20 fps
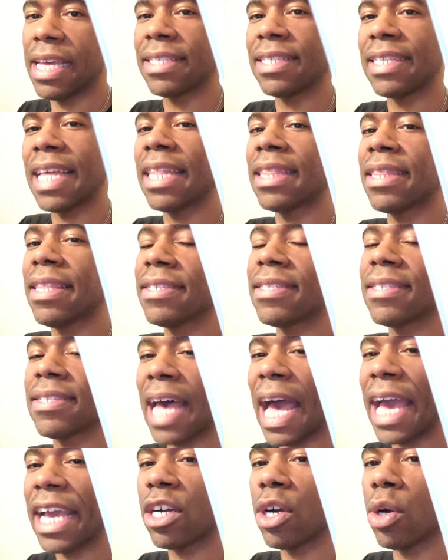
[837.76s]
is that this
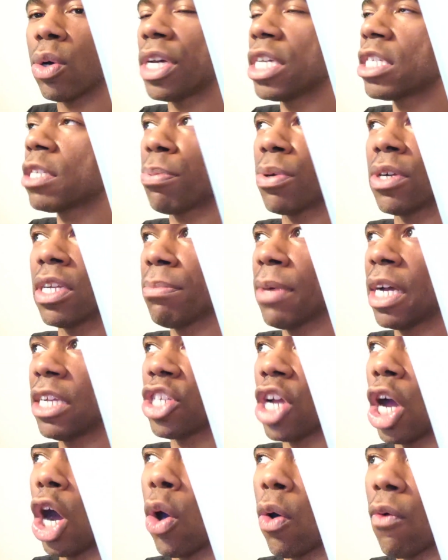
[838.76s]
cycle is pretty
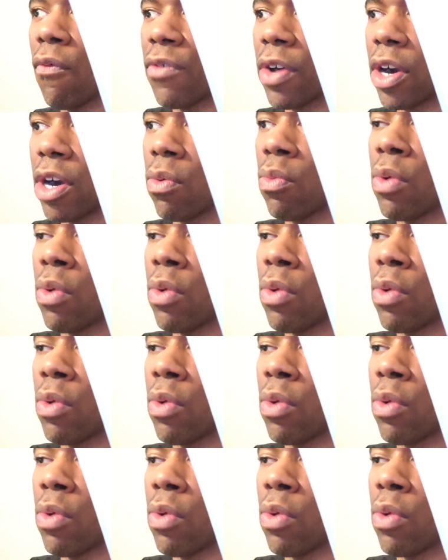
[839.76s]
much over.